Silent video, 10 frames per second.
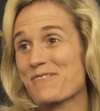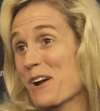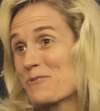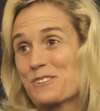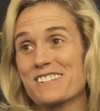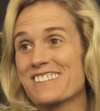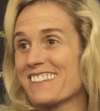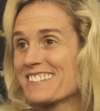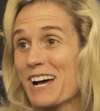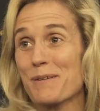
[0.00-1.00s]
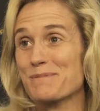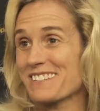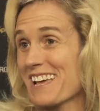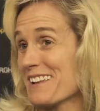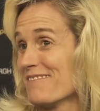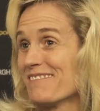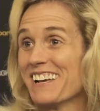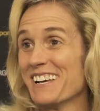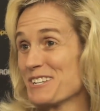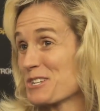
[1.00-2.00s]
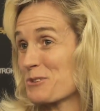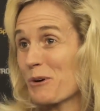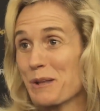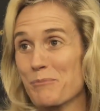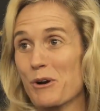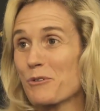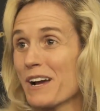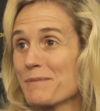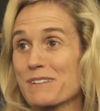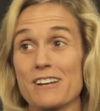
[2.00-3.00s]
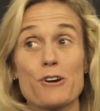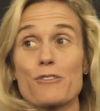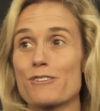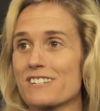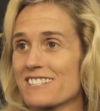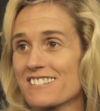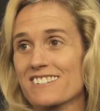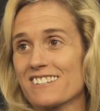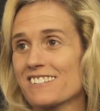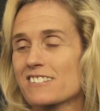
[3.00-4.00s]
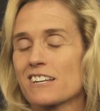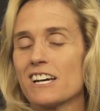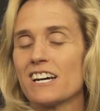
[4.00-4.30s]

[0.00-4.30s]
coaches in the top 10 to 20 programs. I know their assistants.